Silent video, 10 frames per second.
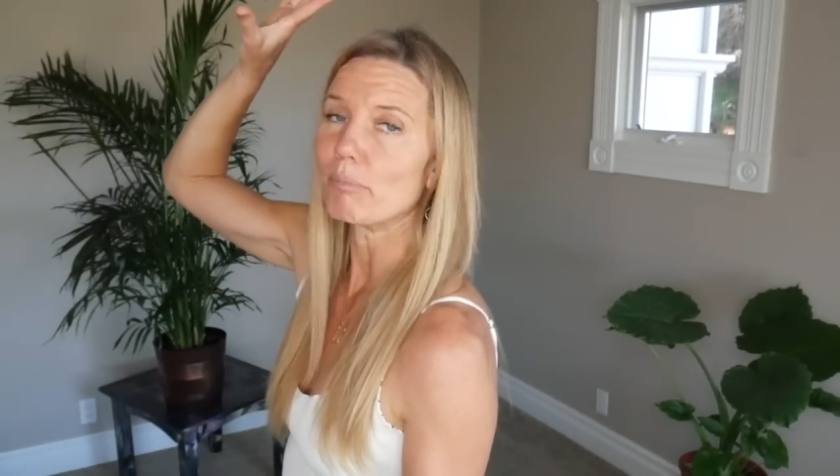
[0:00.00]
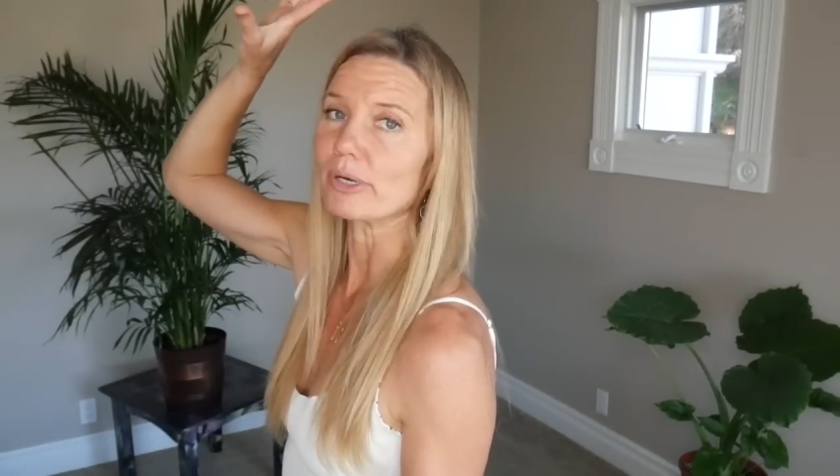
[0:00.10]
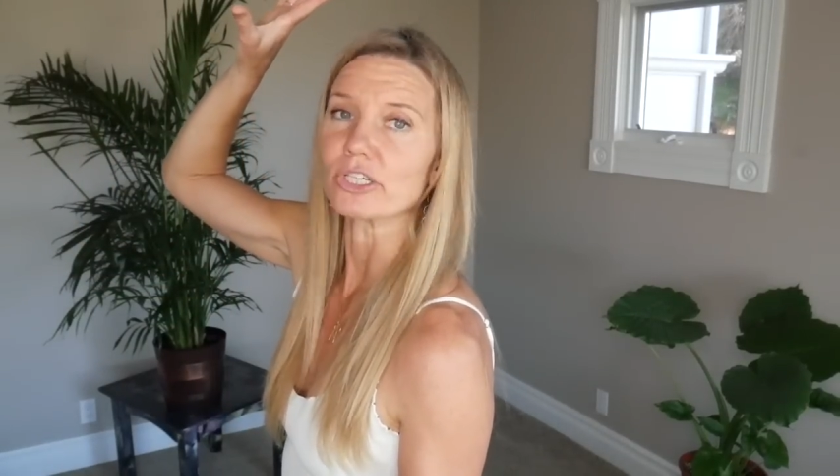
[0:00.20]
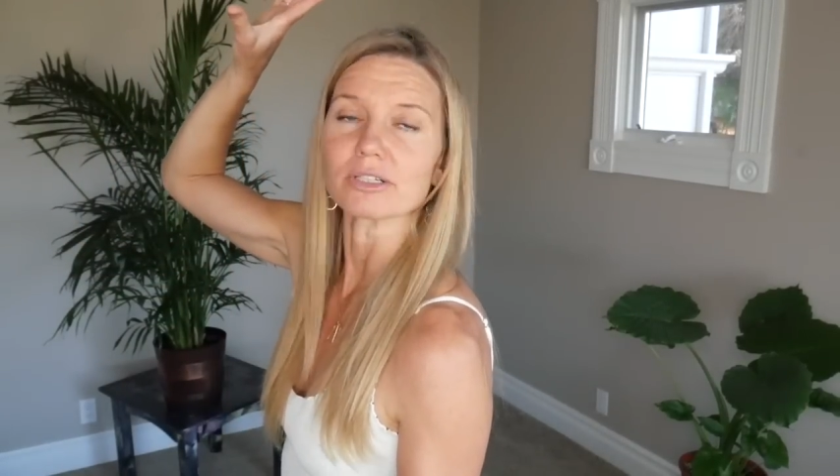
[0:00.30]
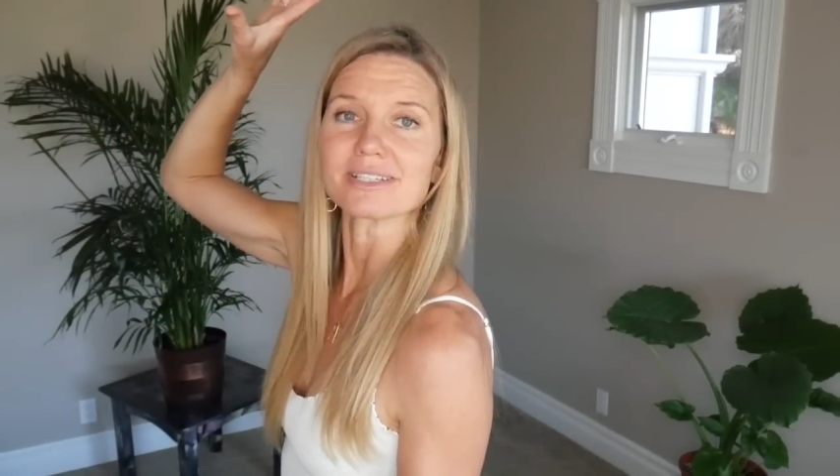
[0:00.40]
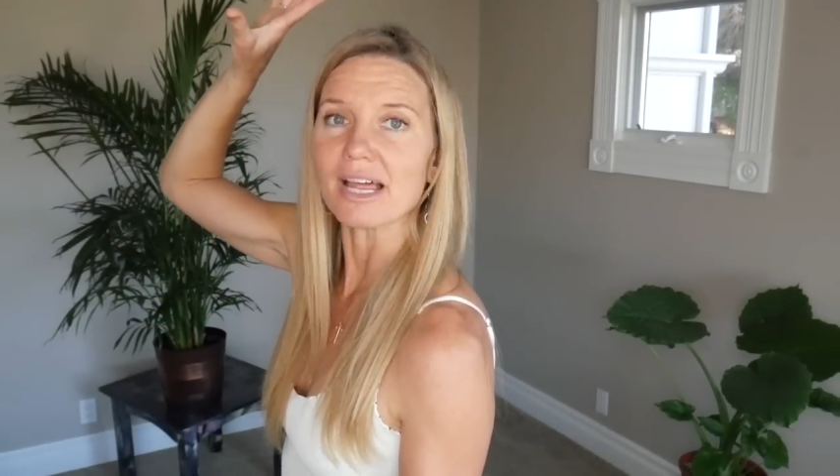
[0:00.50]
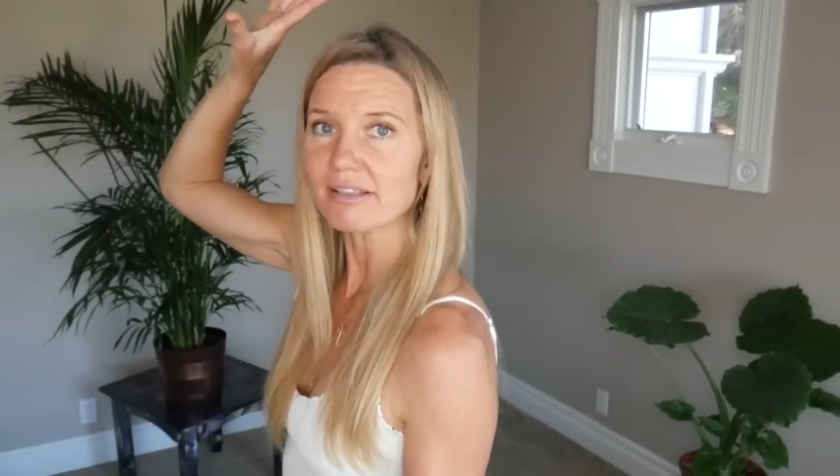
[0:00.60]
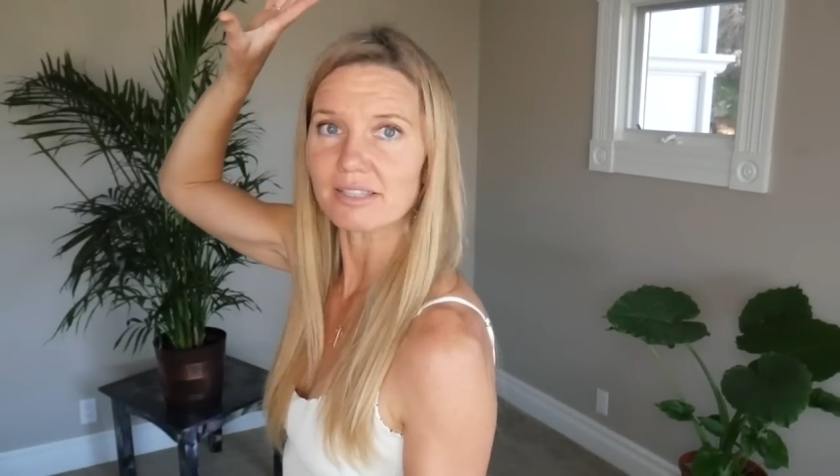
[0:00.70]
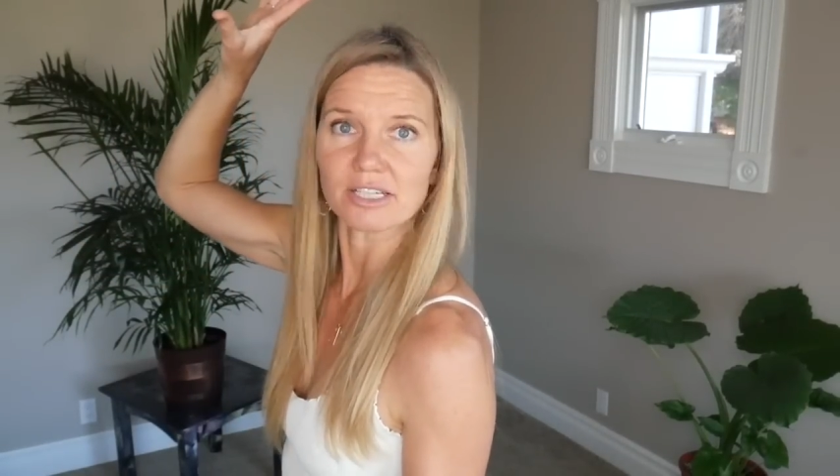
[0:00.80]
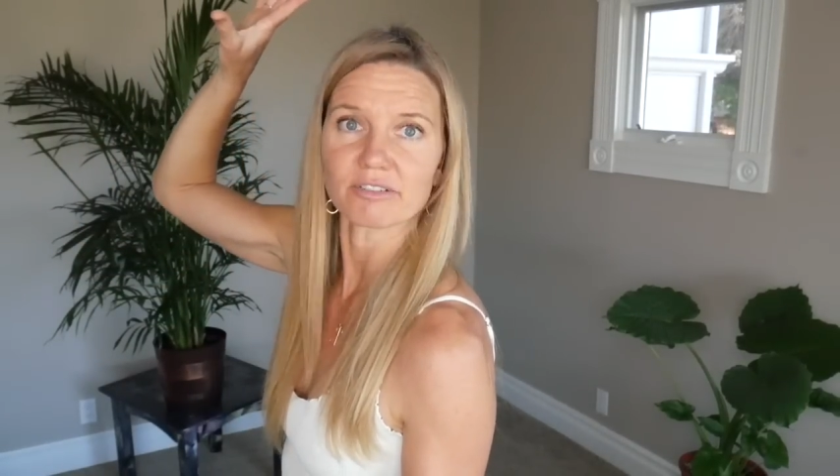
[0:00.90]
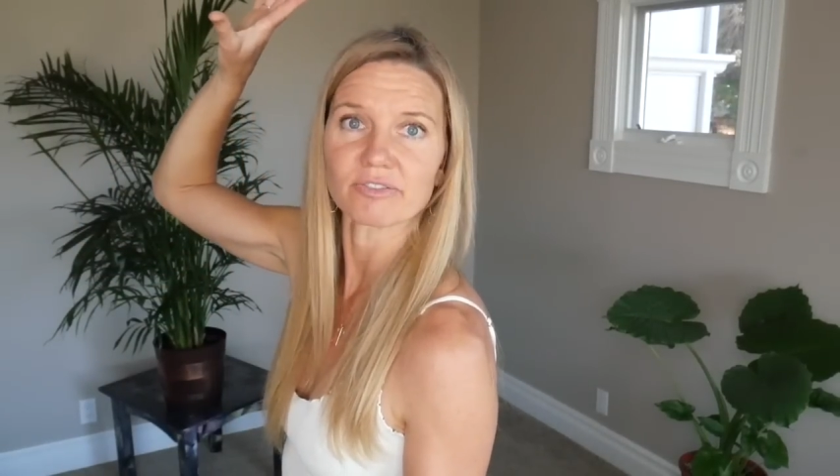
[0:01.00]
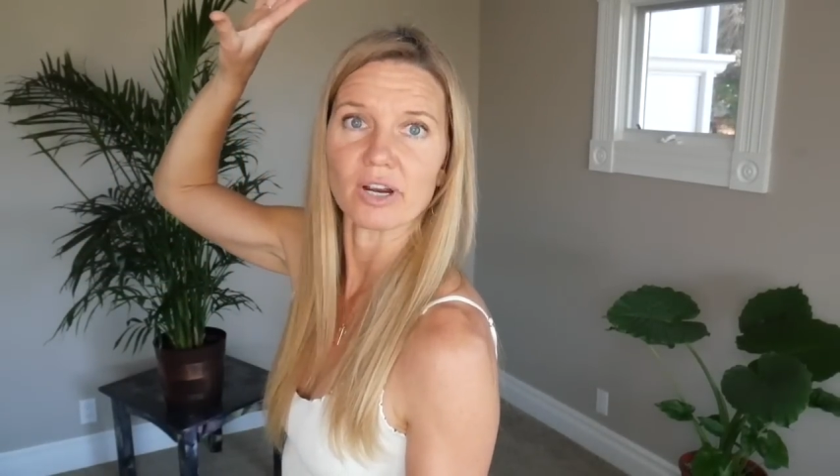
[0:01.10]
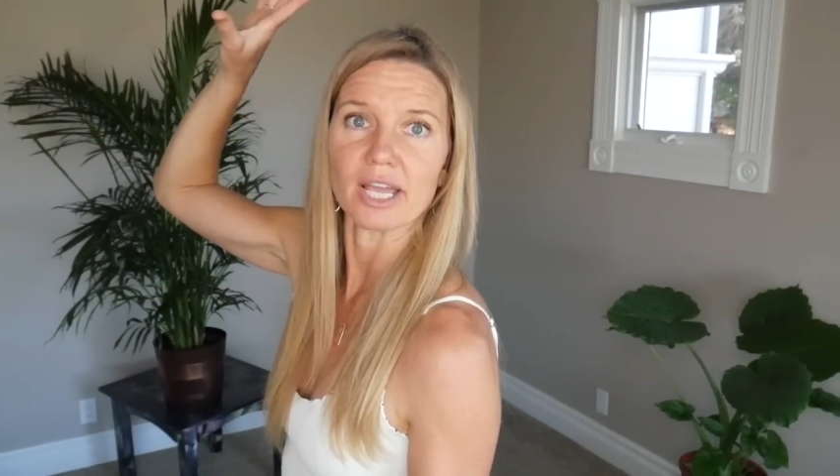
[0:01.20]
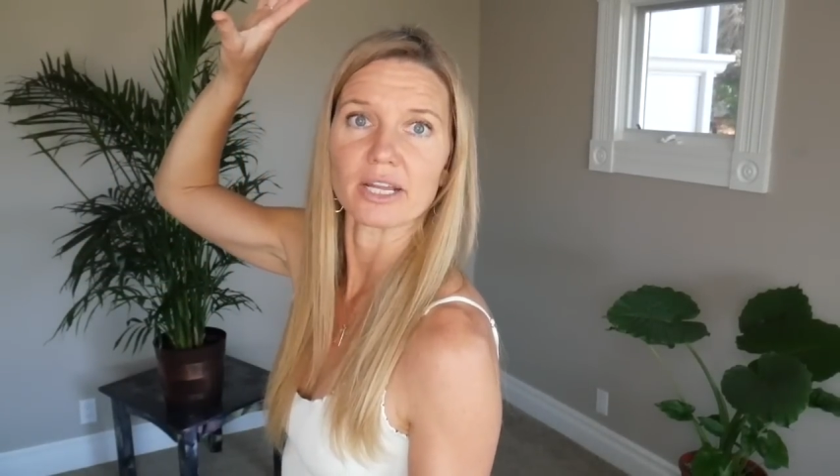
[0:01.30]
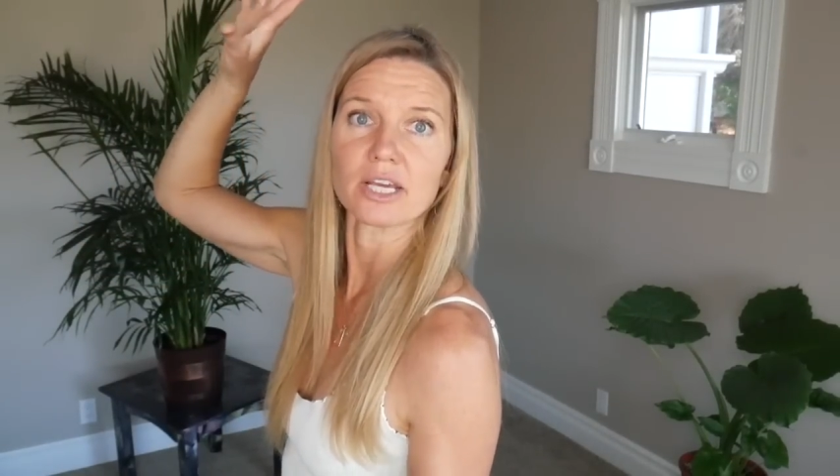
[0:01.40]
but you're deathly
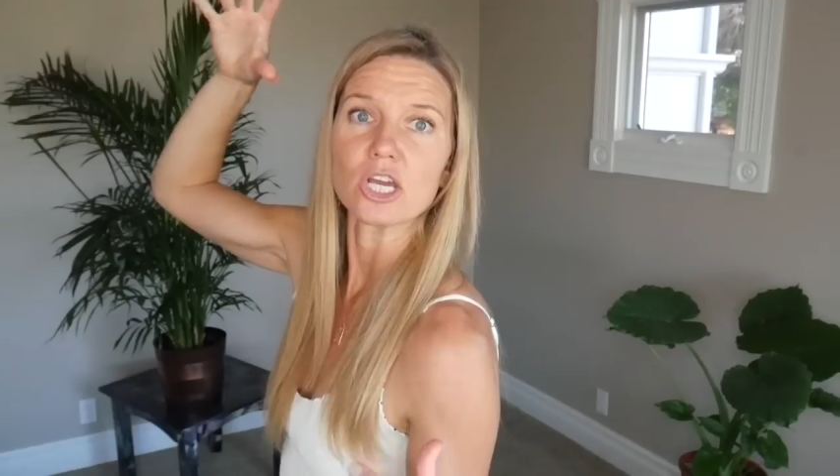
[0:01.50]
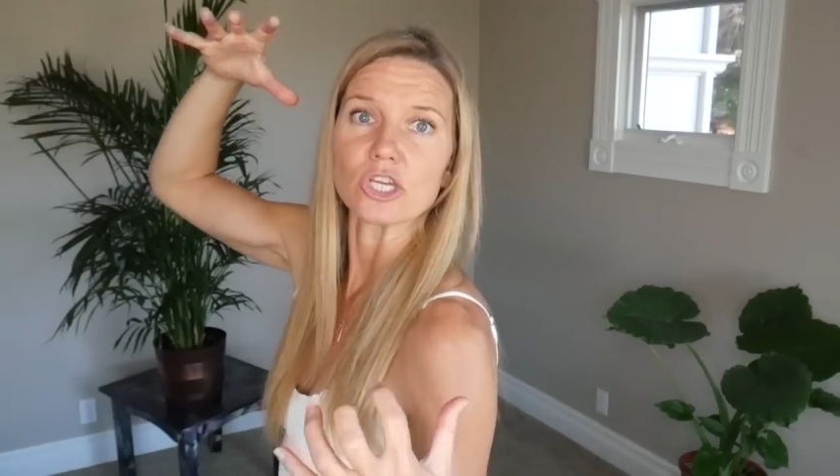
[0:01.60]
afraid.